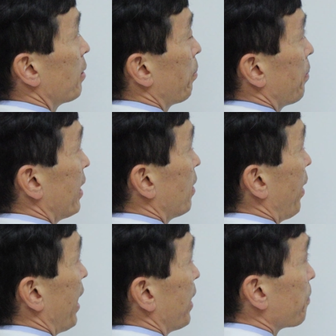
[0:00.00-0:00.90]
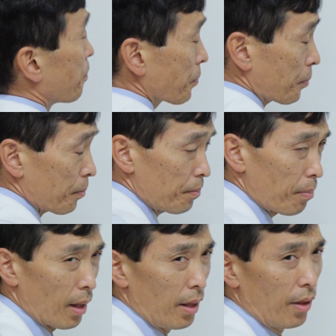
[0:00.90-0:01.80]
in pain.
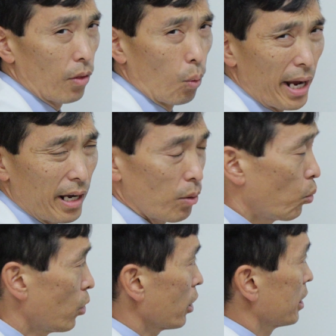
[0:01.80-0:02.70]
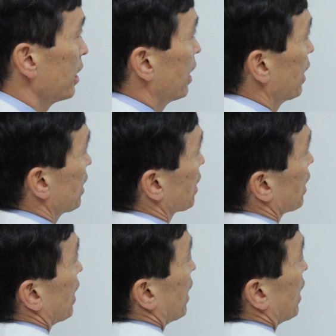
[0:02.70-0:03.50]
The way it works is